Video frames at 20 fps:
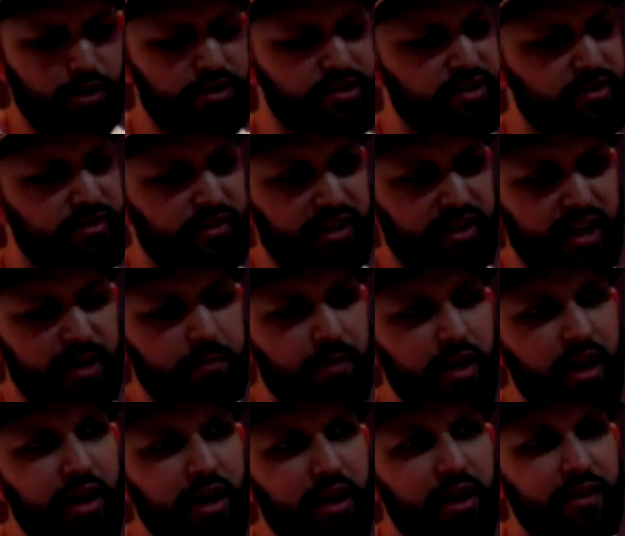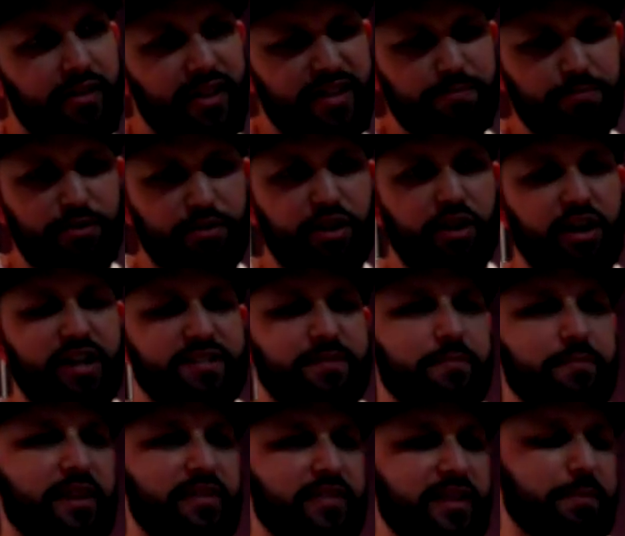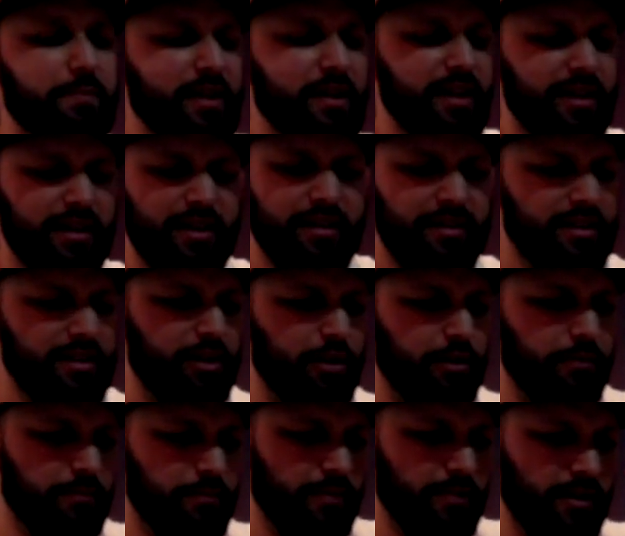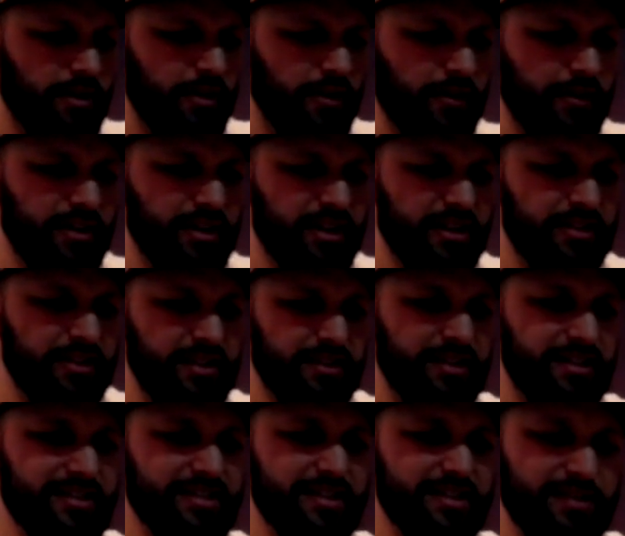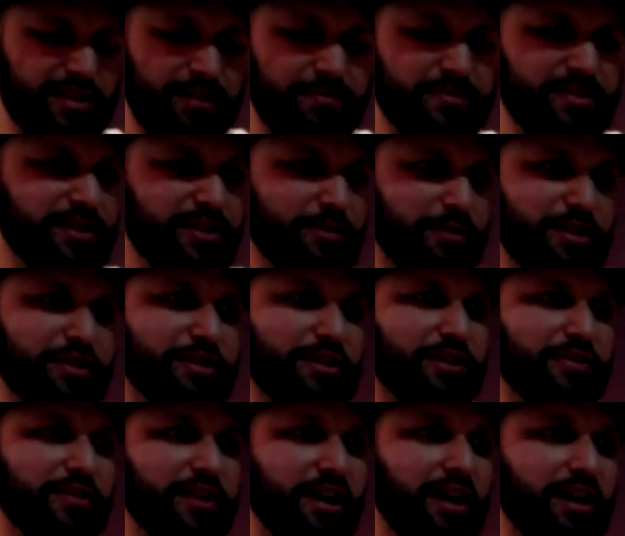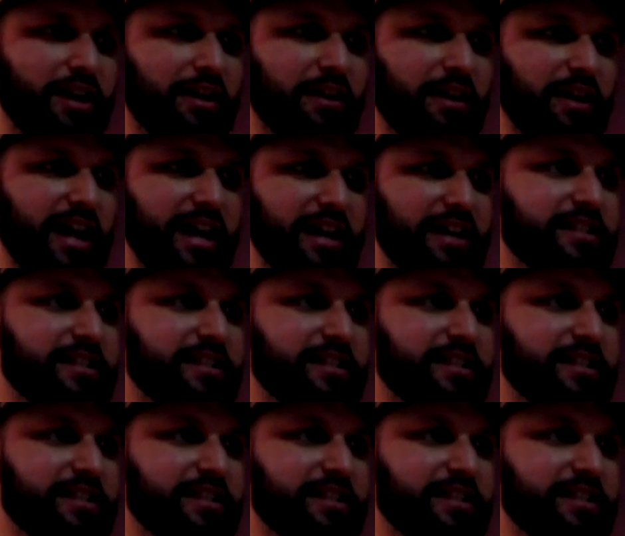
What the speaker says: purchasing the game. That's pretty awesome. And I think it's a tough situation out there.